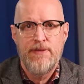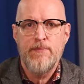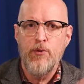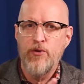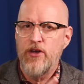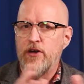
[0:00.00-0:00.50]

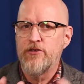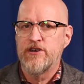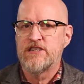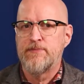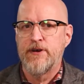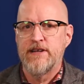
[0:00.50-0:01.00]
people with other
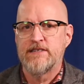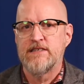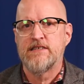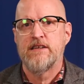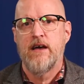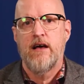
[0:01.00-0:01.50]

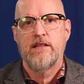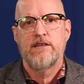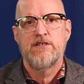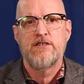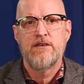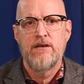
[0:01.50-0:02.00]
experiences and
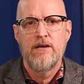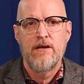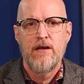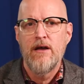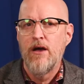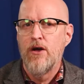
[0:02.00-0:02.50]
knowledge.
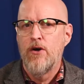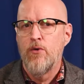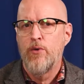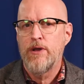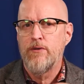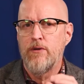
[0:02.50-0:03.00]

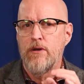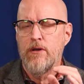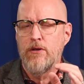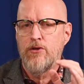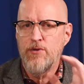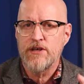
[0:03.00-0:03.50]
When
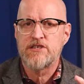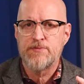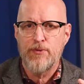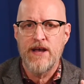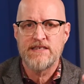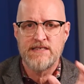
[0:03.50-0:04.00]
you
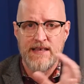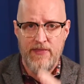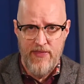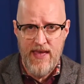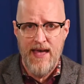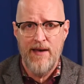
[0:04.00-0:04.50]
express to
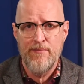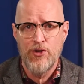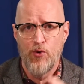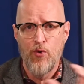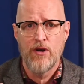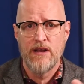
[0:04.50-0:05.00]
them
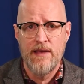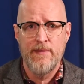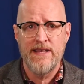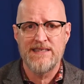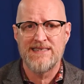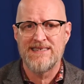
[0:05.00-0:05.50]
your
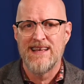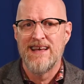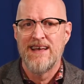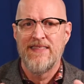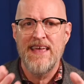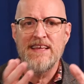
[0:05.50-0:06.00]
limits,
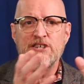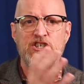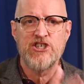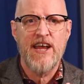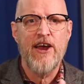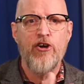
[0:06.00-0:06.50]
they can
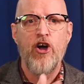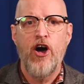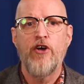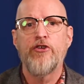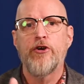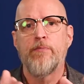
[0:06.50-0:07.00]
share
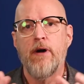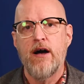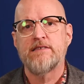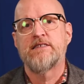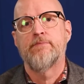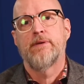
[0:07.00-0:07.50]
other
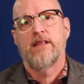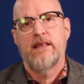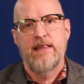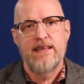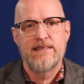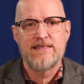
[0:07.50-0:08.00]

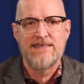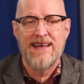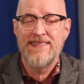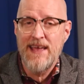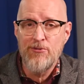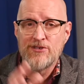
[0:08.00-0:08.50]
possibilities
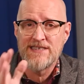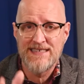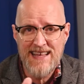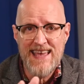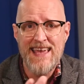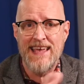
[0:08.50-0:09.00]
and they will
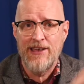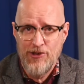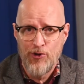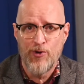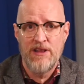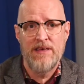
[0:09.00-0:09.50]
see
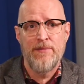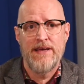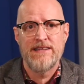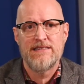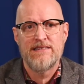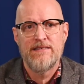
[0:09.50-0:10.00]
your
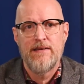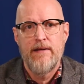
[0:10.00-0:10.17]
limits.